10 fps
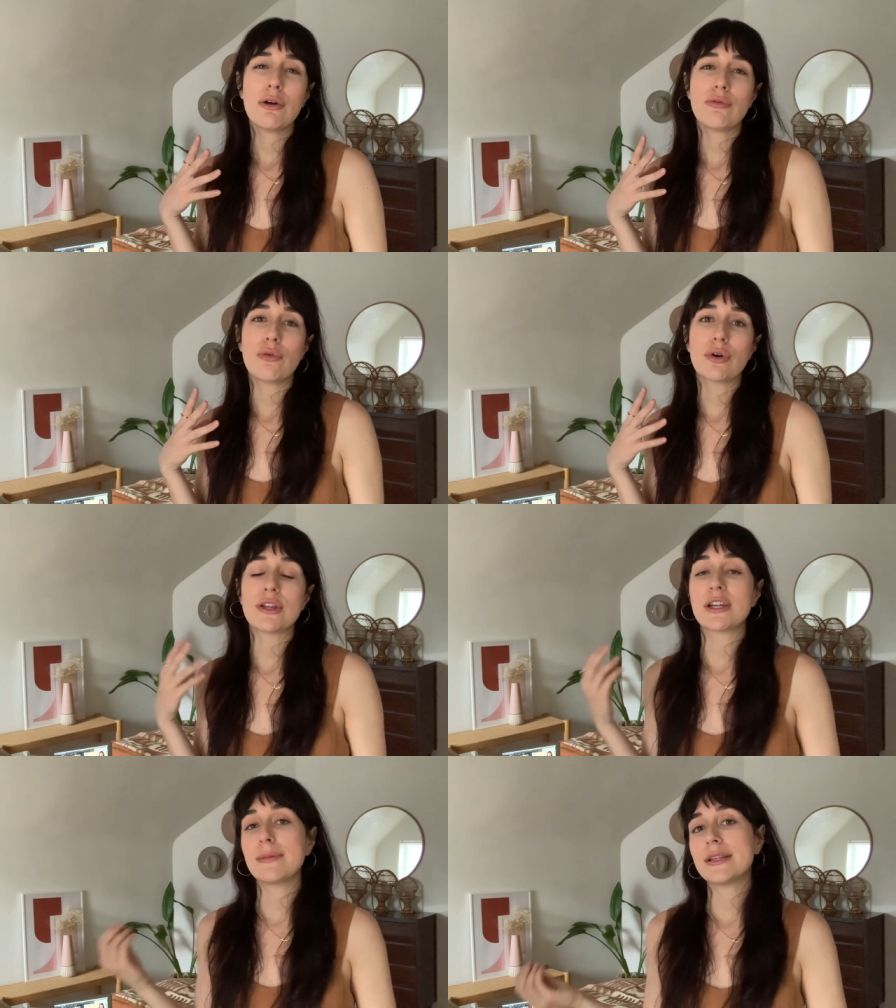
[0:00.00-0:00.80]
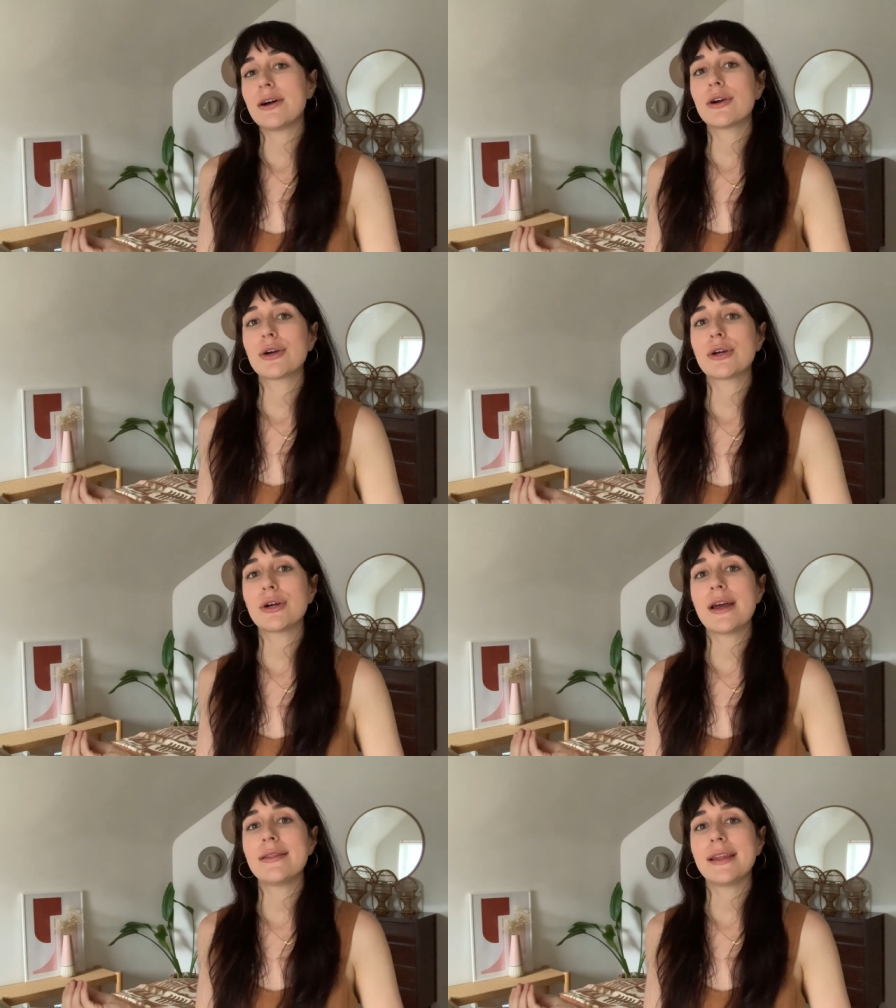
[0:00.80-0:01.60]
for a little bit longer
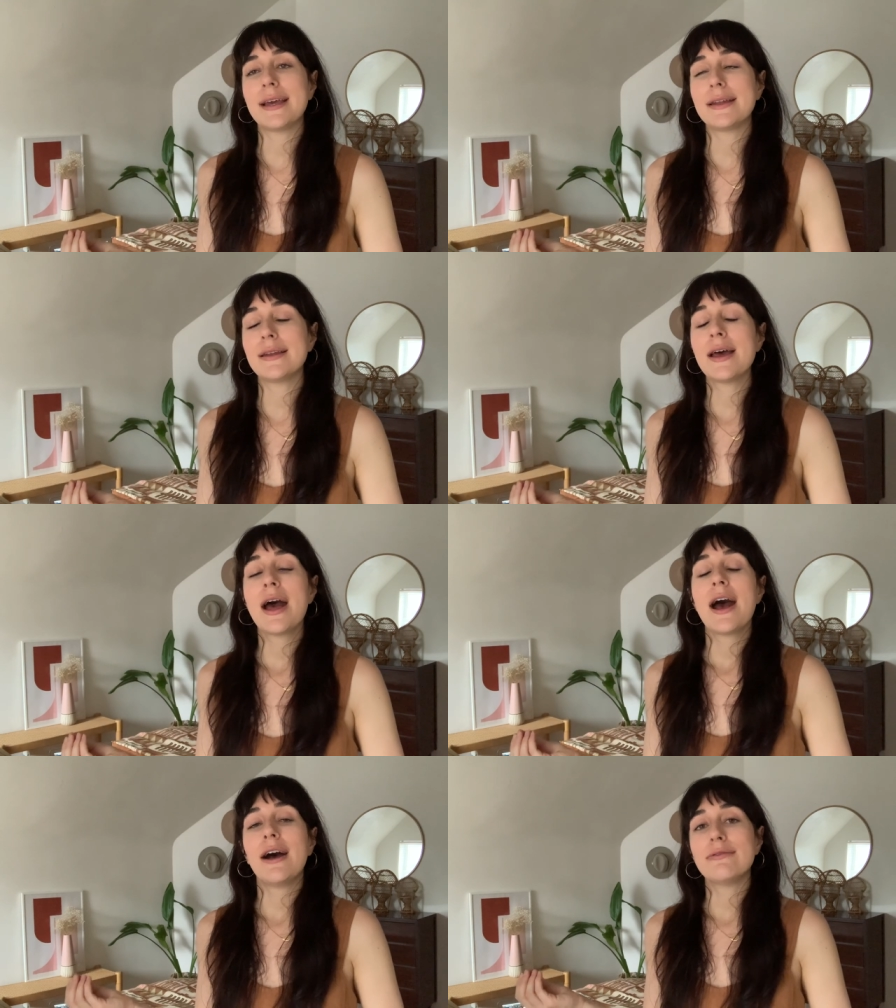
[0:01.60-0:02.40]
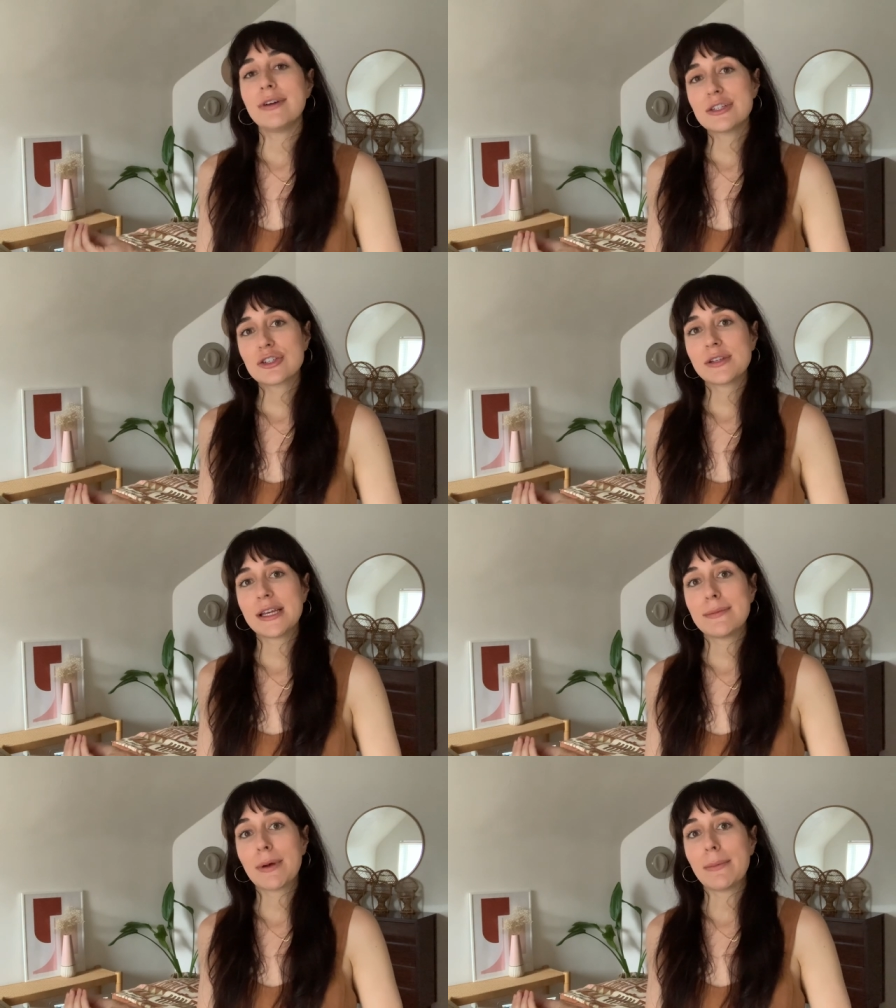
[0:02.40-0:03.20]
and then
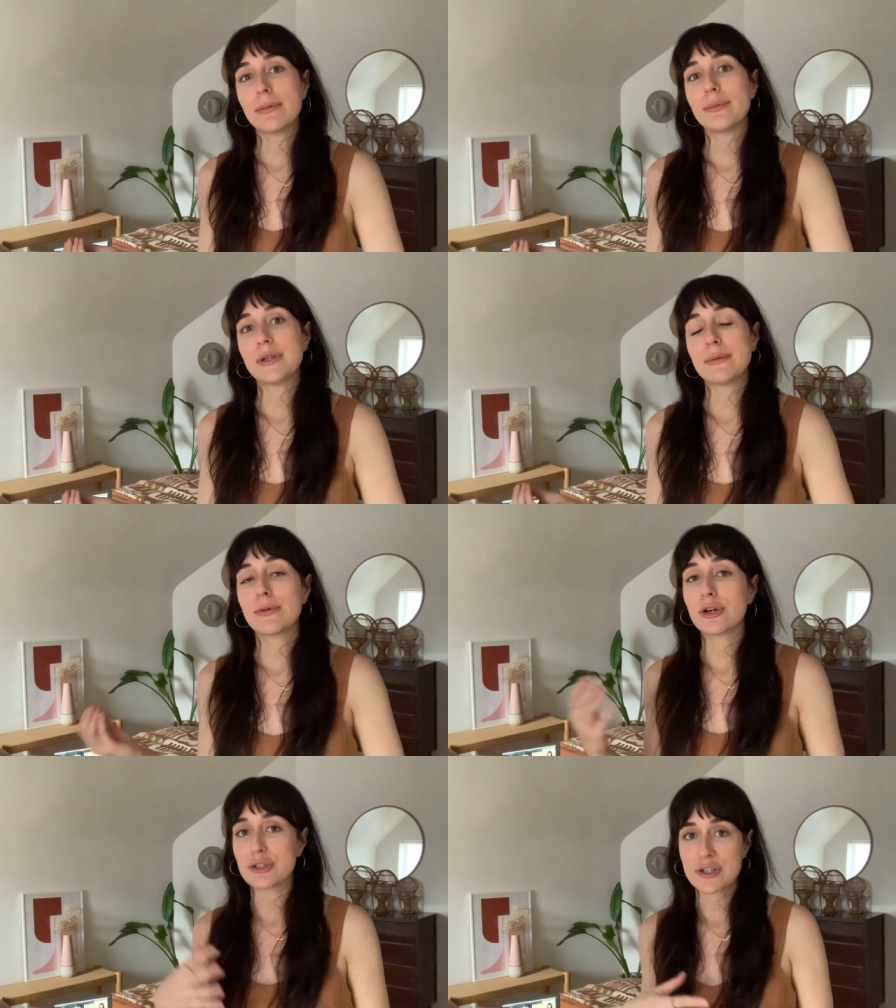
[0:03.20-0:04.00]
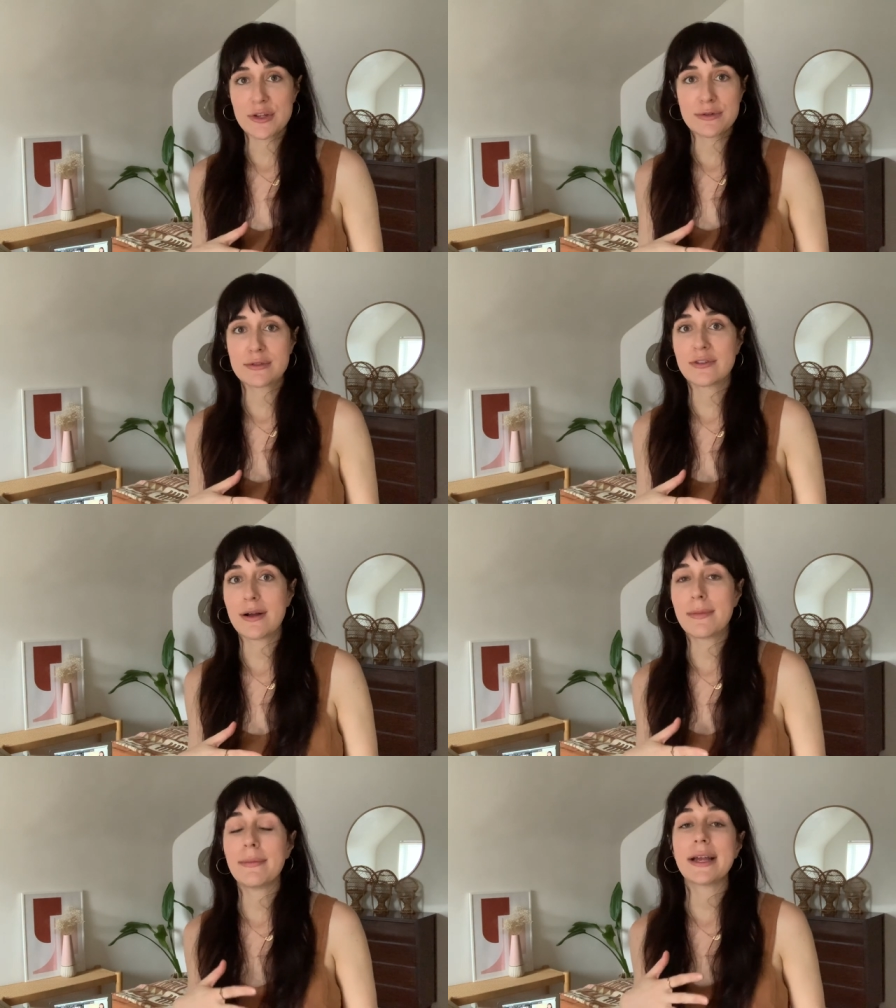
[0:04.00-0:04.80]
eventually probably purge those
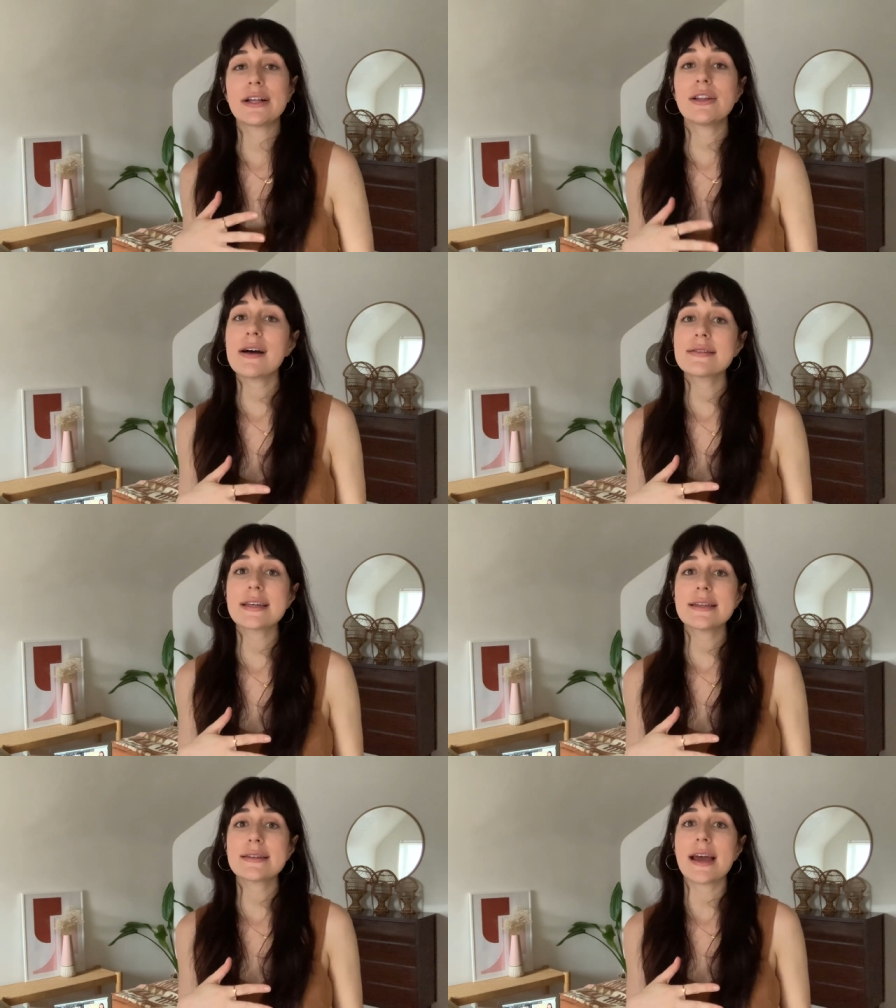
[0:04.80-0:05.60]
from my closet.